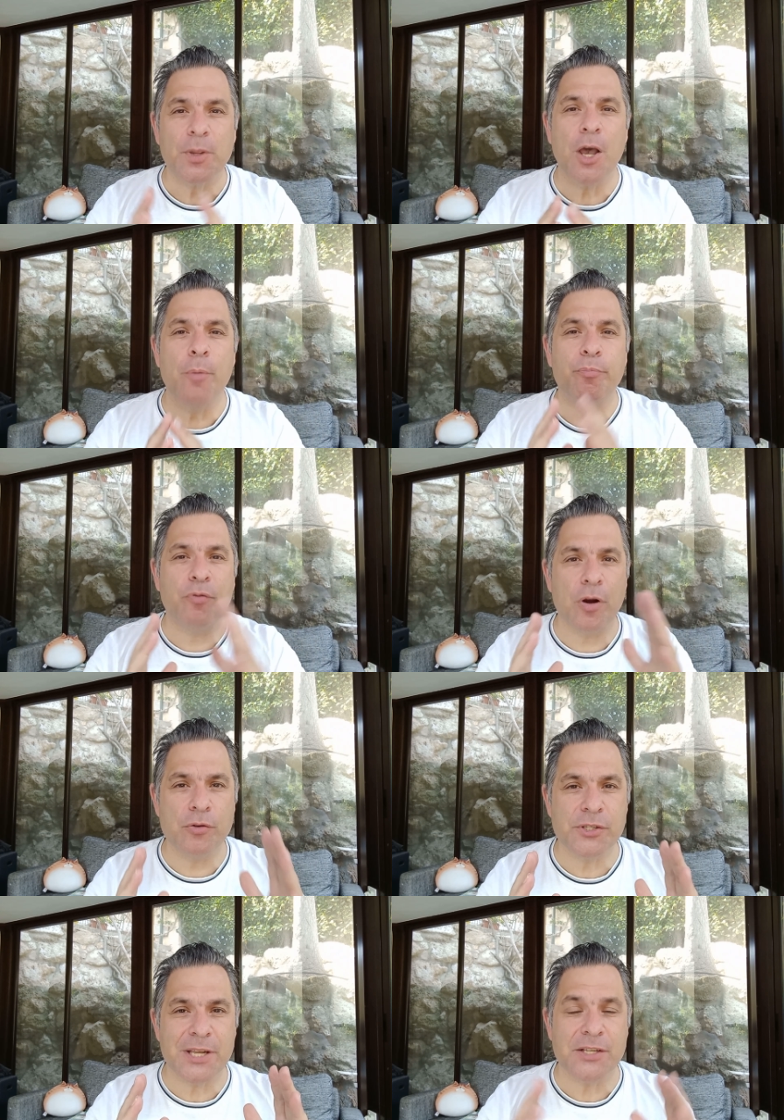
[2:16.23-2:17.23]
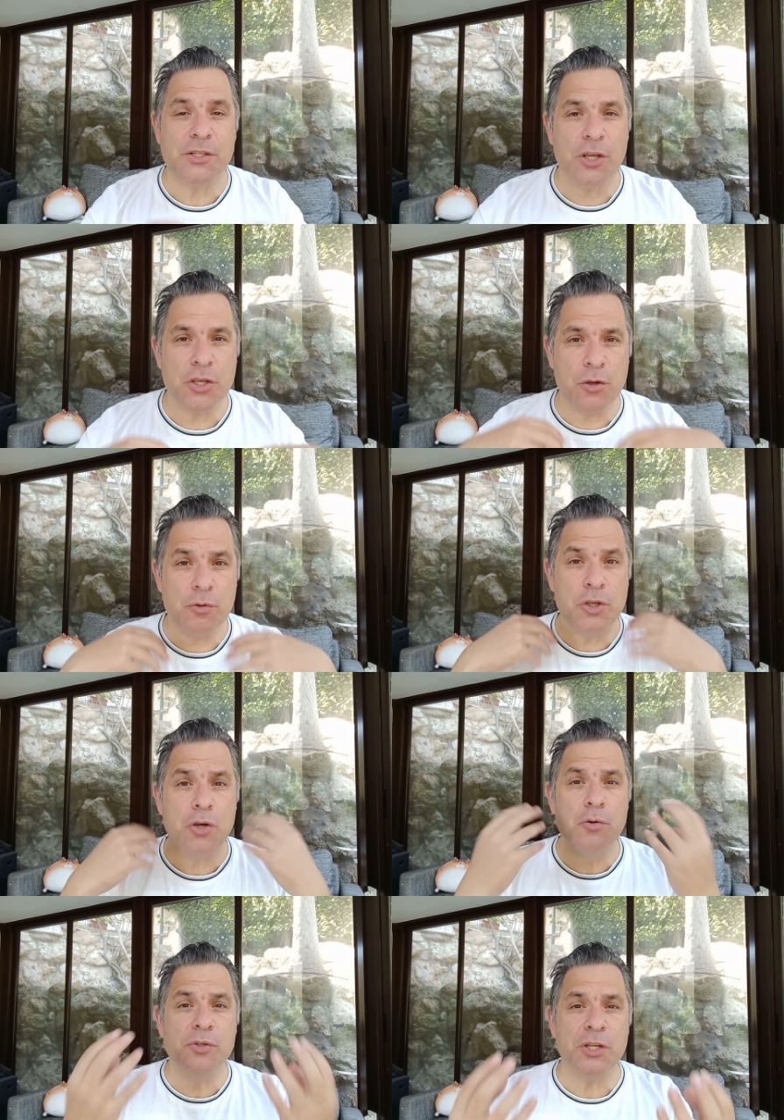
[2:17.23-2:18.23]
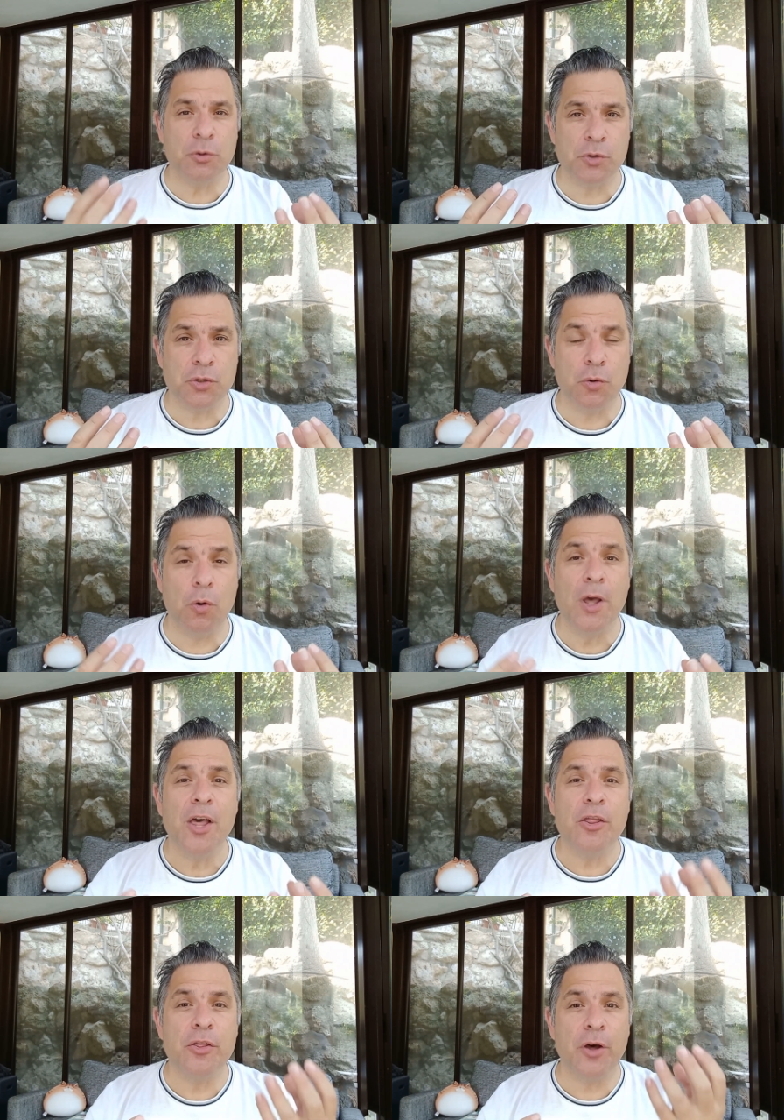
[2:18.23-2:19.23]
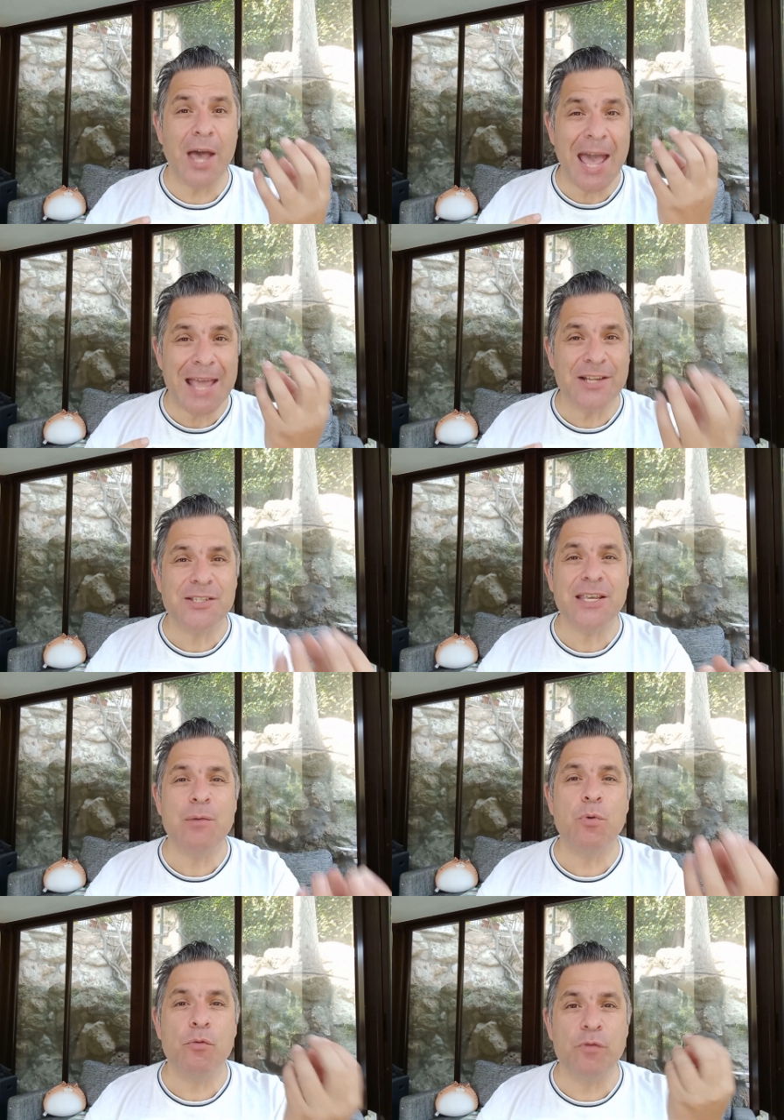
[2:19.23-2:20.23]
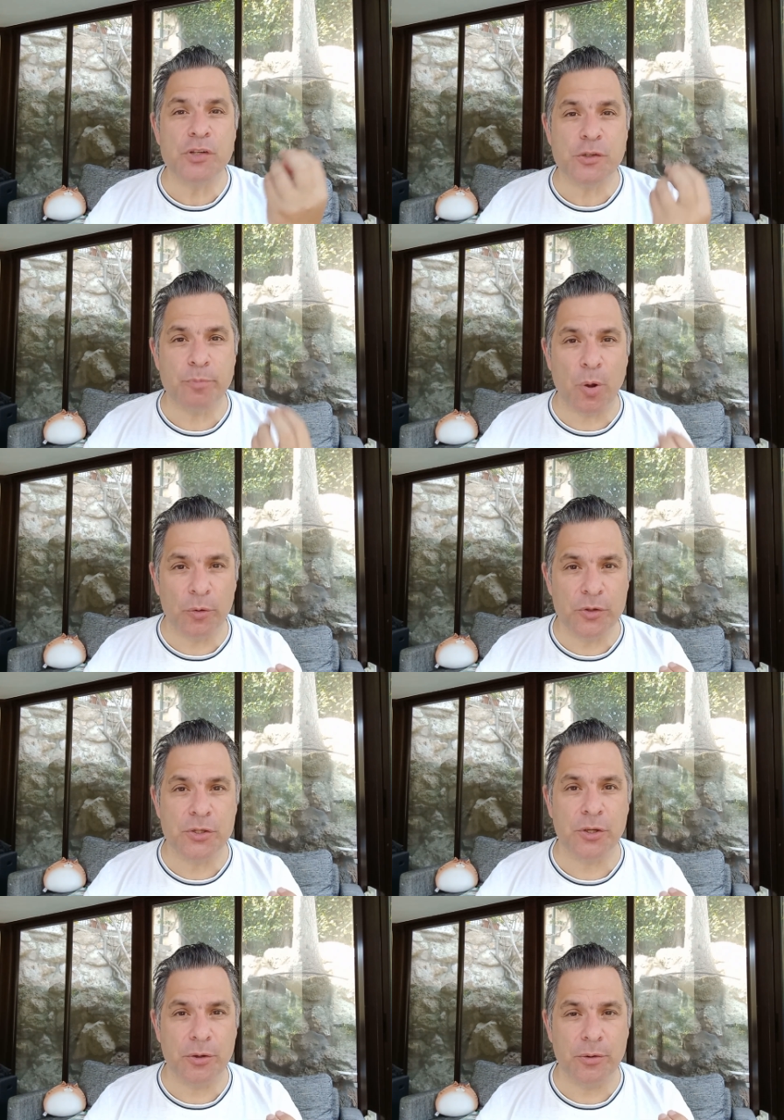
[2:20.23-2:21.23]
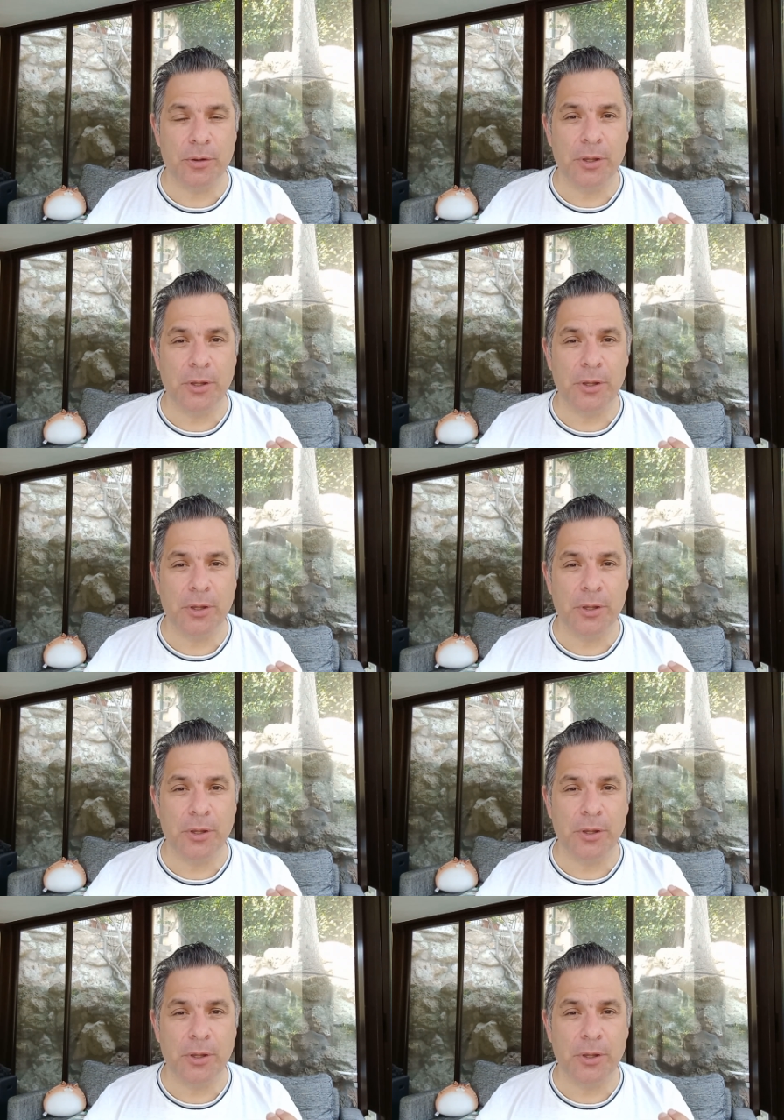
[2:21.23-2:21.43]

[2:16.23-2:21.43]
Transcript: a process that you use in your store that Etsy will respond to.